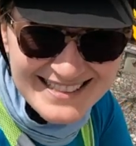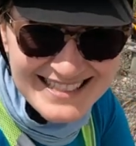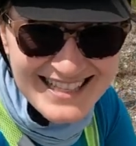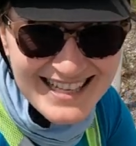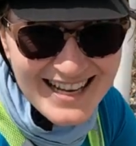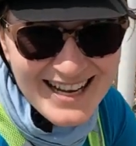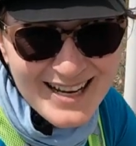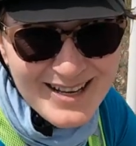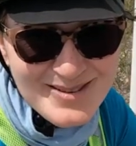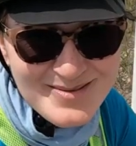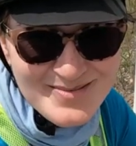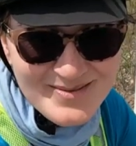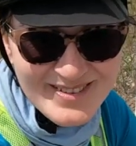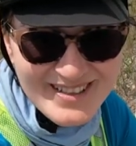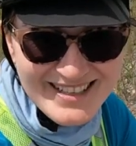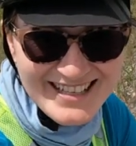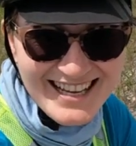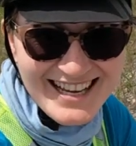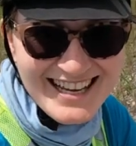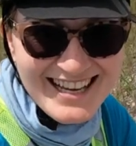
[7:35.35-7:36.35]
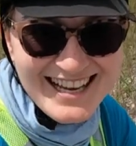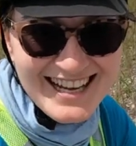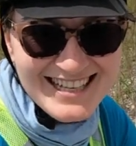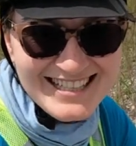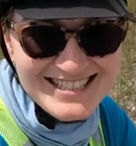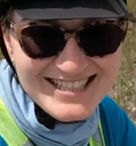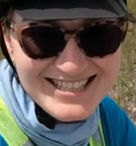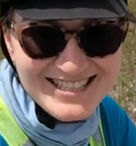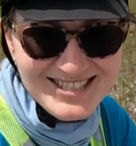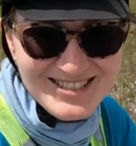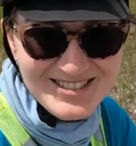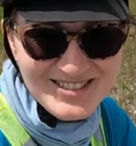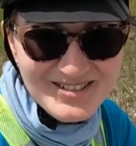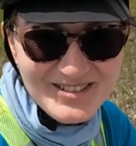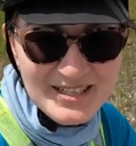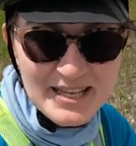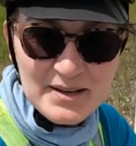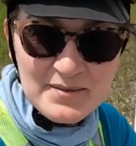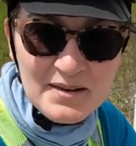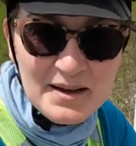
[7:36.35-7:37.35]
time when I had
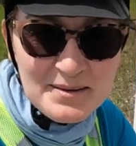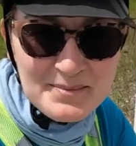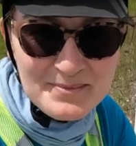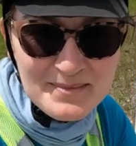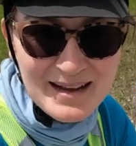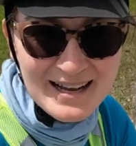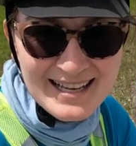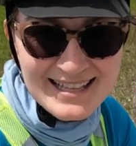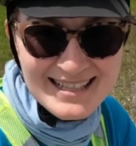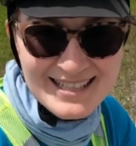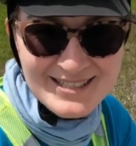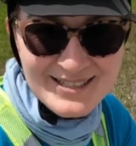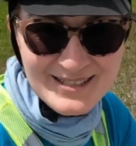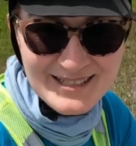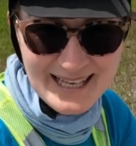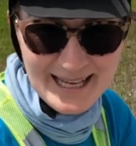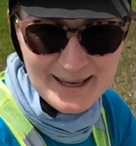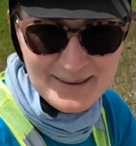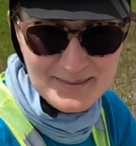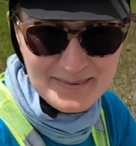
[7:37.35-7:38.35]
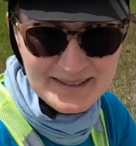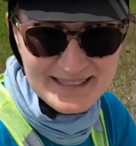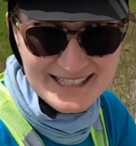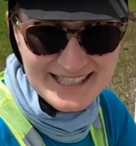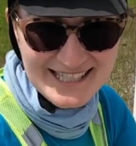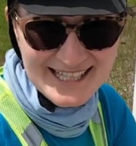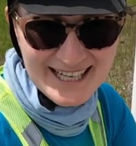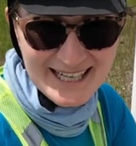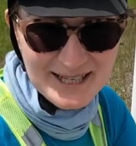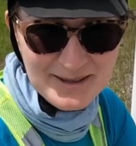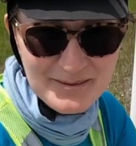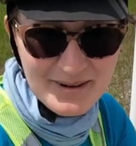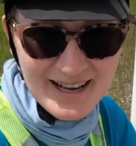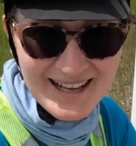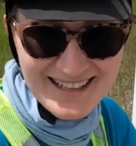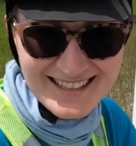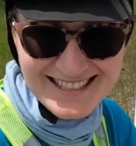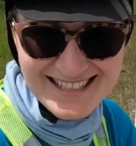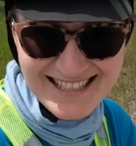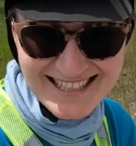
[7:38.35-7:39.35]
to give up my little camping chair.
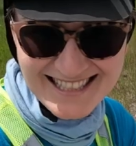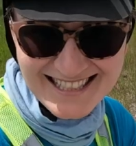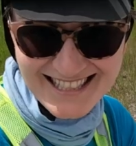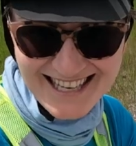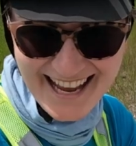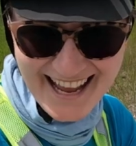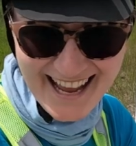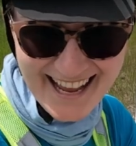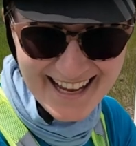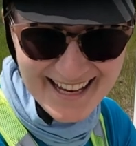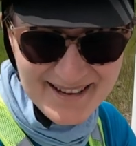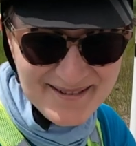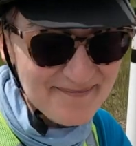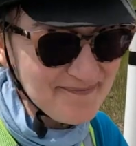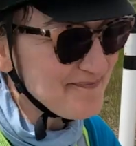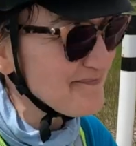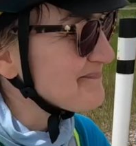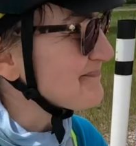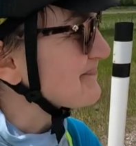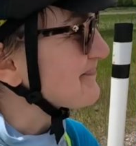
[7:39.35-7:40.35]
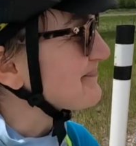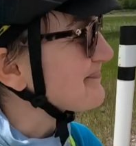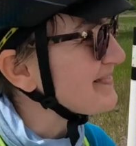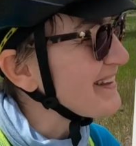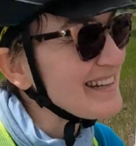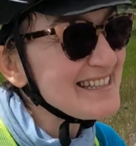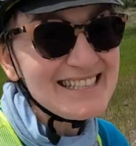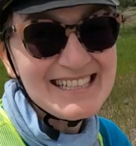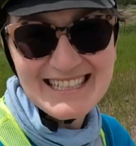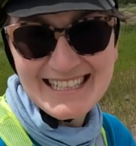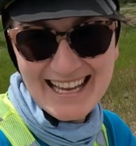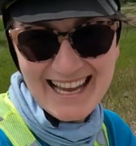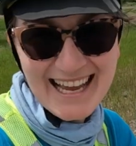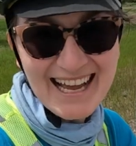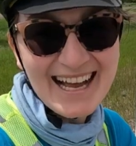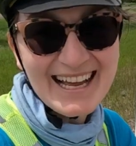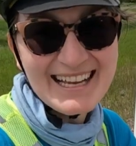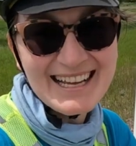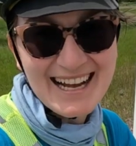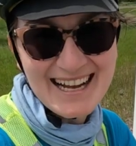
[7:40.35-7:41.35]
Well, today, today
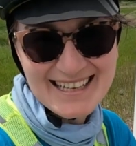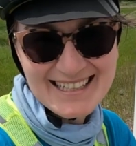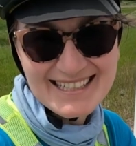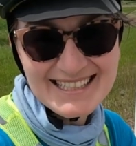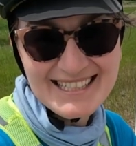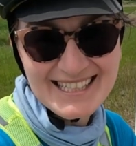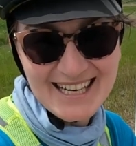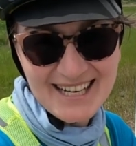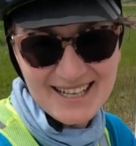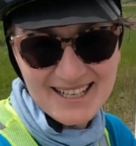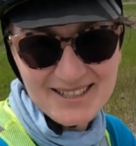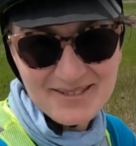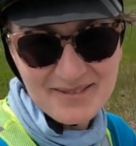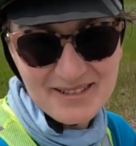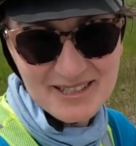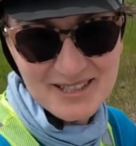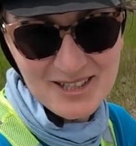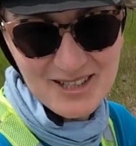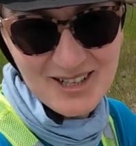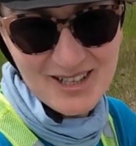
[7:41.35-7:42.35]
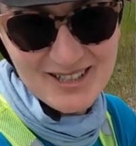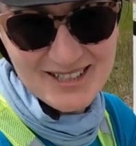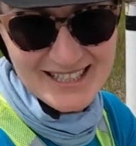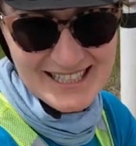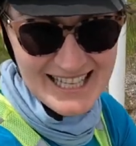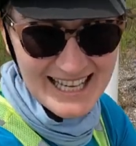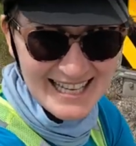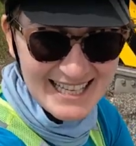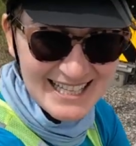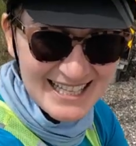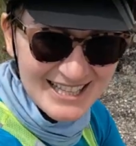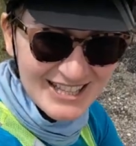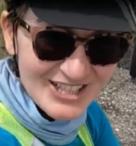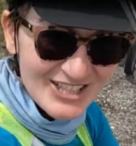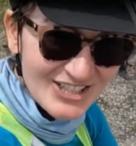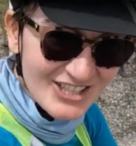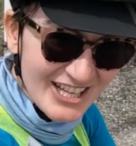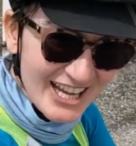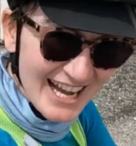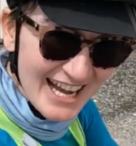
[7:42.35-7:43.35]
I got a chair in return. Take a
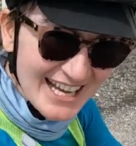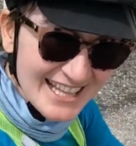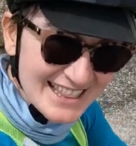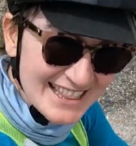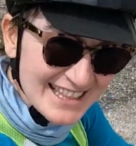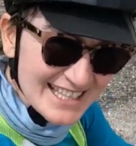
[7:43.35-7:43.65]
look at